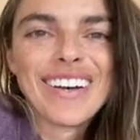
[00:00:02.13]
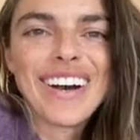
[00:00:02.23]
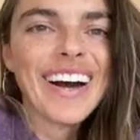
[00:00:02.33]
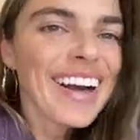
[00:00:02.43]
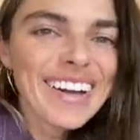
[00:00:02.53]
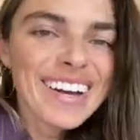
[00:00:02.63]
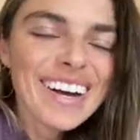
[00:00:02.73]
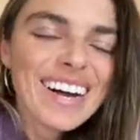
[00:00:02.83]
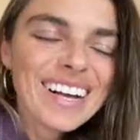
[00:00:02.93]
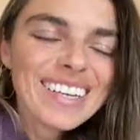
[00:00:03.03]
Hi
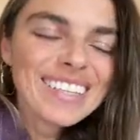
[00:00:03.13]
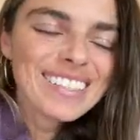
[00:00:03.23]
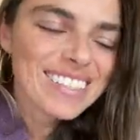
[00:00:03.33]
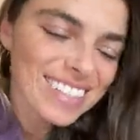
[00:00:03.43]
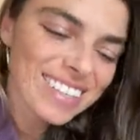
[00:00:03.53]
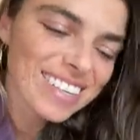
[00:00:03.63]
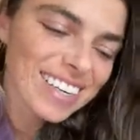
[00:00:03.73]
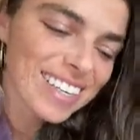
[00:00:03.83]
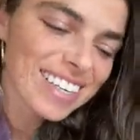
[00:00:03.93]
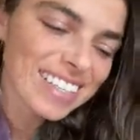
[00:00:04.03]
guys!
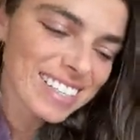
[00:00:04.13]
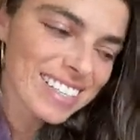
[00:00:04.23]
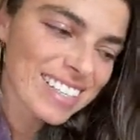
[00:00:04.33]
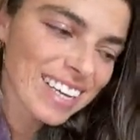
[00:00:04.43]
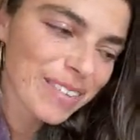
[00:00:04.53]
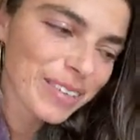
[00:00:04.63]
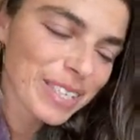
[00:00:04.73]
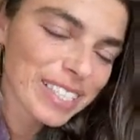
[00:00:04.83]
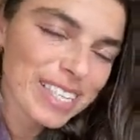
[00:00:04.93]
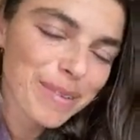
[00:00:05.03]
Alright, I've
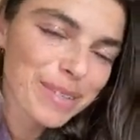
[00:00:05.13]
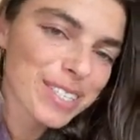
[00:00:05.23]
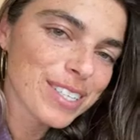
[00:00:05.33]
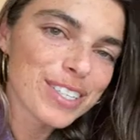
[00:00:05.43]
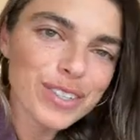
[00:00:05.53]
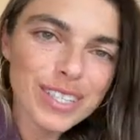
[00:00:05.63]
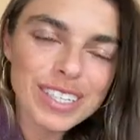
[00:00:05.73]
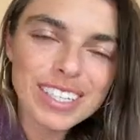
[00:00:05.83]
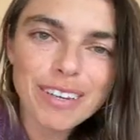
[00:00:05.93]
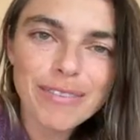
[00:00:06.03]
only attempted to do
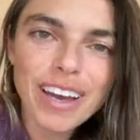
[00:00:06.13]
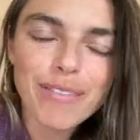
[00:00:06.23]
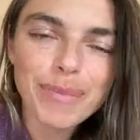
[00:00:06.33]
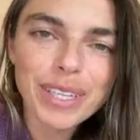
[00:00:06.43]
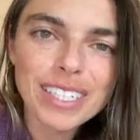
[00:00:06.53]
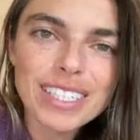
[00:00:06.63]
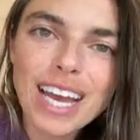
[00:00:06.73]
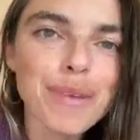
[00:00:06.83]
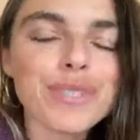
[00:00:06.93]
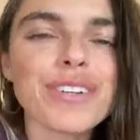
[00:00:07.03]
this like 5 million
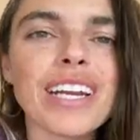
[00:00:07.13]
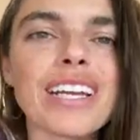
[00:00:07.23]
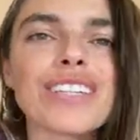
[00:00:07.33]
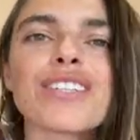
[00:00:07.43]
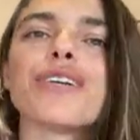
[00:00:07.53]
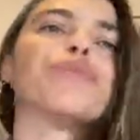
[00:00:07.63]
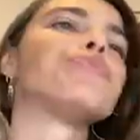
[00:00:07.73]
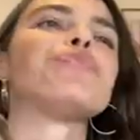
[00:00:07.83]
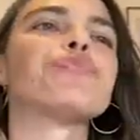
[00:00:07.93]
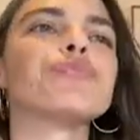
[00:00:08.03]
times already, so
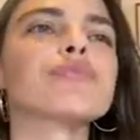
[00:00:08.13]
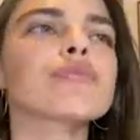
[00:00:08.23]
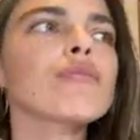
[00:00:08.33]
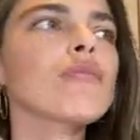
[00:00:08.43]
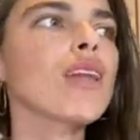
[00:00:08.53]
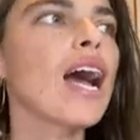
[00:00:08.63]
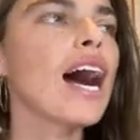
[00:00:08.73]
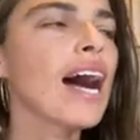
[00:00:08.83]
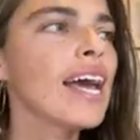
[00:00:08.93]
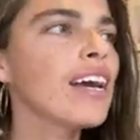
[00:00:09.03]

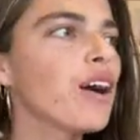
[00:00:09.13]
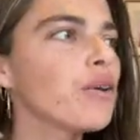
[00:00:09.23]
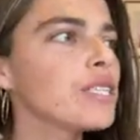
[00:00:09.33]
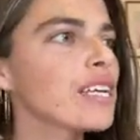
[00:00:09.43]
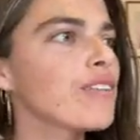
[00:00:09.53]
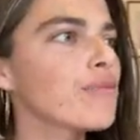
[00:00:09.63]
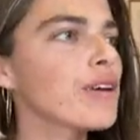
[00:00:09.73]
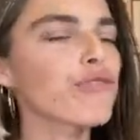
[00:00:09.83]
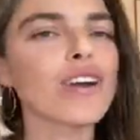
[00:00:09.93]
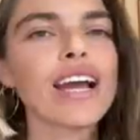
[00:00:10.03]
I always have
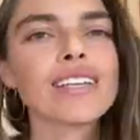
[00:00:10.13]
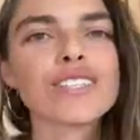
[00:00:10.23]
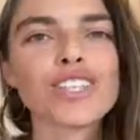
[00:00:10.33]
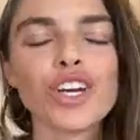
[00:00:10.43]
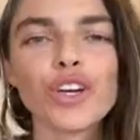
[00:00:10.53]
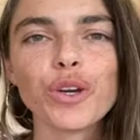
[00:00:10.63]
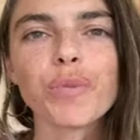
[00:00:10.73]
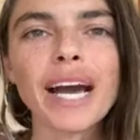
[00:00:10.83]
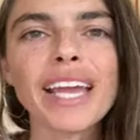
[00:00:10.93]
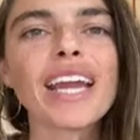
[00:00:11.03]
my friends who
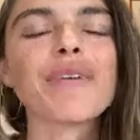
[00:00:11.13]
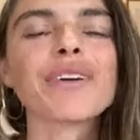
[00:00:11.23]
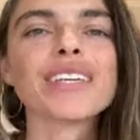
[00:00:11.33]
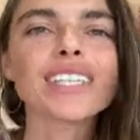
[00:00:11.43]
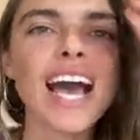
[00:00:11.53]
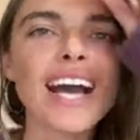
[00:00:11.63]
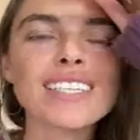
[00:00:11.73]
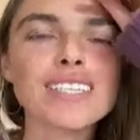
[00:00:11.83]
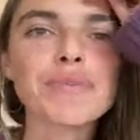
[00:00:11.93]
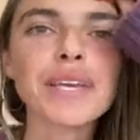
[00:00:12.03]
buy cameras
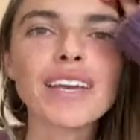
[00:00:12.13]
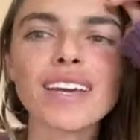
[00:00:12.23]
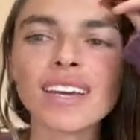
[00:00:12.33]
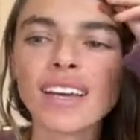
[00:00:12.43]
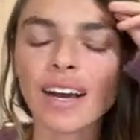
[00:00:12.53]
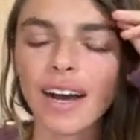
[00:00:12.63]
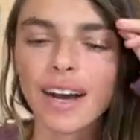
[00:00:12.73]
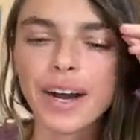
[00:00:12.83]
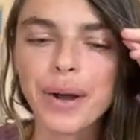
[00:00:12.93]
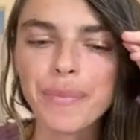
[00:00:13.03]
ask me,
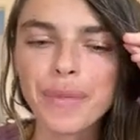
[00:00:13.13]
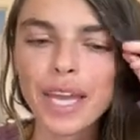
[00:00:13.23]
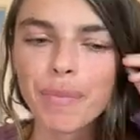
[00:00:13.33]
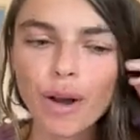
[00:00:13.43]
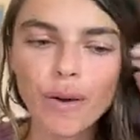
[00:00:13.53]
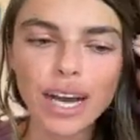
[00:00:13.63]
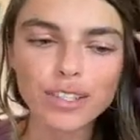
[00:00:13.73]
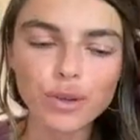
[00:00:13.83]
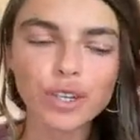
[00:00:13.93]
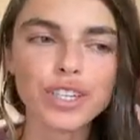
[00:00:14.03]
hey Mo, I
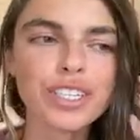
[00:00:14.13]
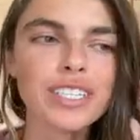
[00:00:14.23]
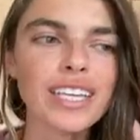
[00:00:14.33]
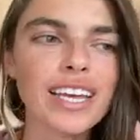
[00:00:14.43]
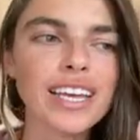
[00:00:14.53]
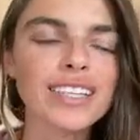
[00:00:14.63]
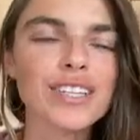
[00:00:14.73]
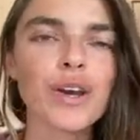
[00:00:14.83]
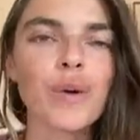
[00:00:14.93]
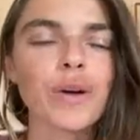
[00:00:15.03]
don't understand
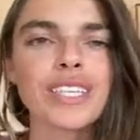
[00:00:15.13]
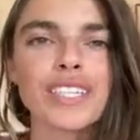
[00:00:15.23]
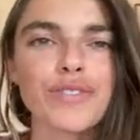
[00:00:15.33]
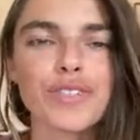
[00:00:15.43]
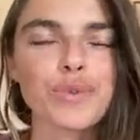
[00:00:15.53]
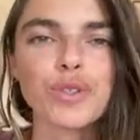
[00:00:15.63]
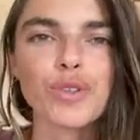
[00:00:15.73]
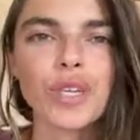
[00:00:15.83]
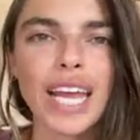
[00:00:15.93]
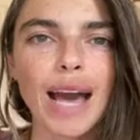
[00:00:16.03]
what the difference
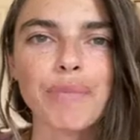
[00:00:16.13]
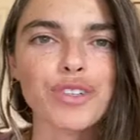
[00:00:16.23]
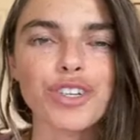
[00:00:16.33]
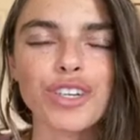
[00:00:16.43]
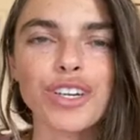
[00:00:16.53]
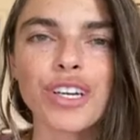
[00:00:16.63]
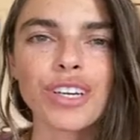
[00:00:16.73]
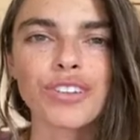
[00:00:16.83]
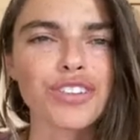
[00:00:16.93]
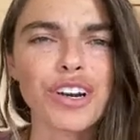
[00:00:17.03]
between aperture,
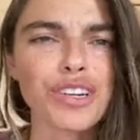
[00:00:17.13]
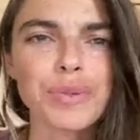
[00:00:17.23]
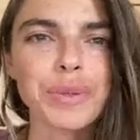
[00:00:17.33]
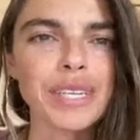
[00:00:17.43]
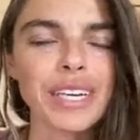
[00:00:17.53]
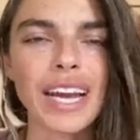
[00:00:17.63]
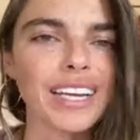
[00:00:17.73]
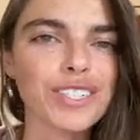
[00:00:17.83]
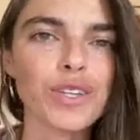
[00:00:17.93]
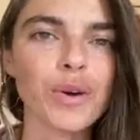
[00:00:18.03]
shutter speed, and
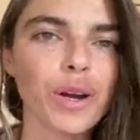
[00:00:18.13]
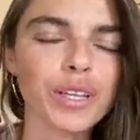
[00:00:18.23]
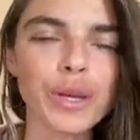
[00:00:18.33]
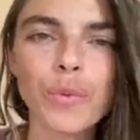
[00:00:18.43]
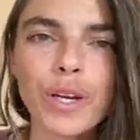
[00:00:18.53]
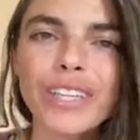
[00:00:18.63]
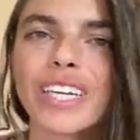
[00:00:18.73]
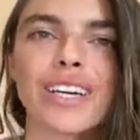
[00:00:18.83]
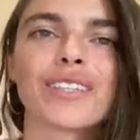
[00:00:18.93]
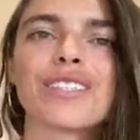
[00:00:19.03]
ISO are. Like, what do
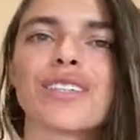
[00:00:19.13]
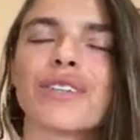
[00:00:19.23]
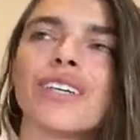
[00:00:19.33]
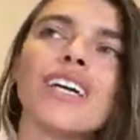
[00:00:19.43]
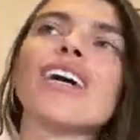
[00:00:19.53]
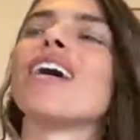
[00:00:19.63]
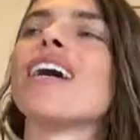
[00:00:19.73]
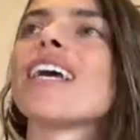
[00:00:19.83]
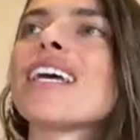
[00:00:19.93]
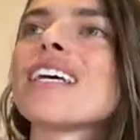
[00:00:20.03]
they all do?
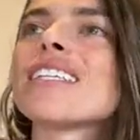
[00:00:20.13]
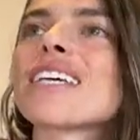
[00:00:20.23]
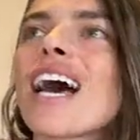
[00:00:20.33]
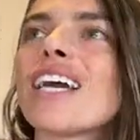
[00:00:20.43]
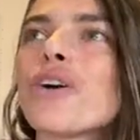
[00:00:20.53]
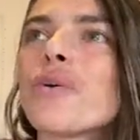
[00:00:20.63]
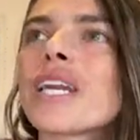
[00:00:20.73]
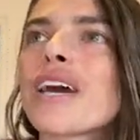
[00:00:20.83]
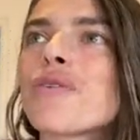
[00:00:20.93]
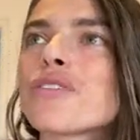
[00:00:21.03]
And I know when
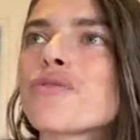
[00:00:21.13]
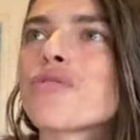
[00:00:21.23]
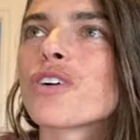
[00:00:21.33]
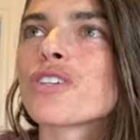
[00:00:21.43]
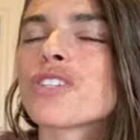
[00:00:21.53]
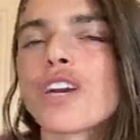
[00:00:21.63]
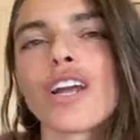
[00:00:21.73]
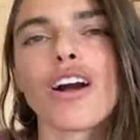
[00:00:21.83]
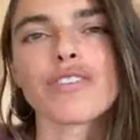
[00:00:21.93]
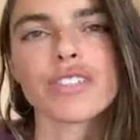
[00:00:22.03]
I was first
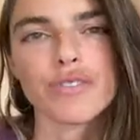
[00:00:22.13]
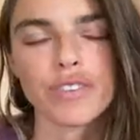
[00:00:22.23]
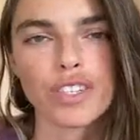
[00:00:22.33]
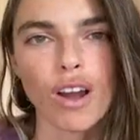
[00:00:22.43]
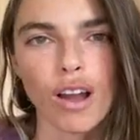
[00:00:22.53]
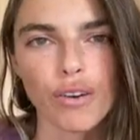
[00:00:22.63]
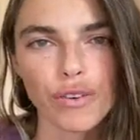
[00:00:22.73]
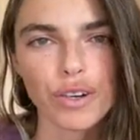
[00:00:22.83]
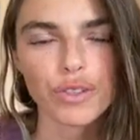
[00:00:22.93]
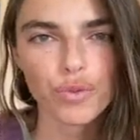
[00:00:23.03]
starting off as a
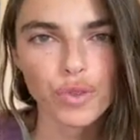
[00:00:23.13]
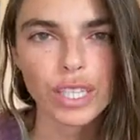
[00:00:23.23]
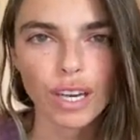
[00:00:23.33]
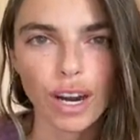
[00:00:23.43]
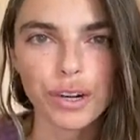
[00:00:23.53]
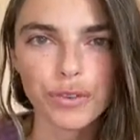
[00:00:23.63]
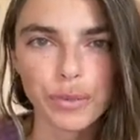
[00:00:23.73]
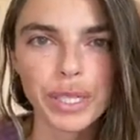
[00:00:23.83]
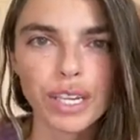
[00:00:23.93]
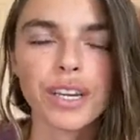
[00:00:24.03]
photographer, it was really hard for
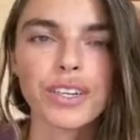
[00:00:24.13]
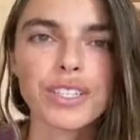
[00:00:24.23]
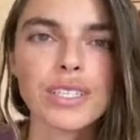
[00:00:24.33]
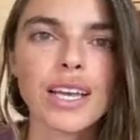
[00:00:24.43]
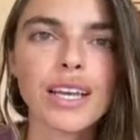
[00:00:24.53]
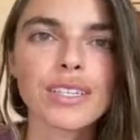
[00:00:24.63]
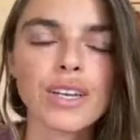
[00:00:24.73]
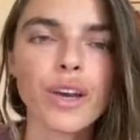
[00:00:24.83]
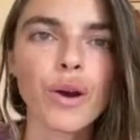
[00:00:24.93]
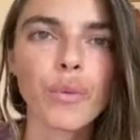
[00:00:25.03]
me to understand
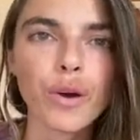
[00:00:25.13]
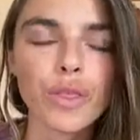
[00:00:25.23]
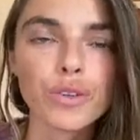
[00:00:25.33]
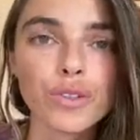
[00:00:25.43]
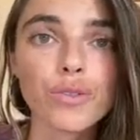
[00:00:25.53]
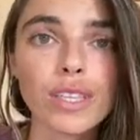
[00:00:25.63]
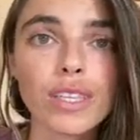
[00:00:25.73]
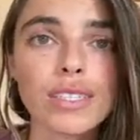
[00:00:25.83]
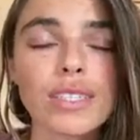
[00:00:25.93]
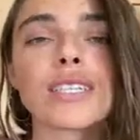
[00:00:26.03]
what those three
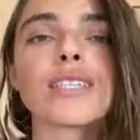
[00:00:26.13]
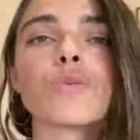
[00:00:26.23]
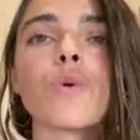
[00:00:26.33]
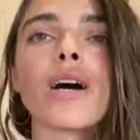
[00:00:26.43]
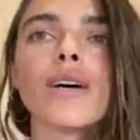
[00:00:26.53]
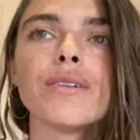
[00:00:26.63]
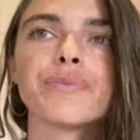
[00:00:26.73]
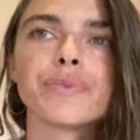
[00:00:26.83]
things did as well.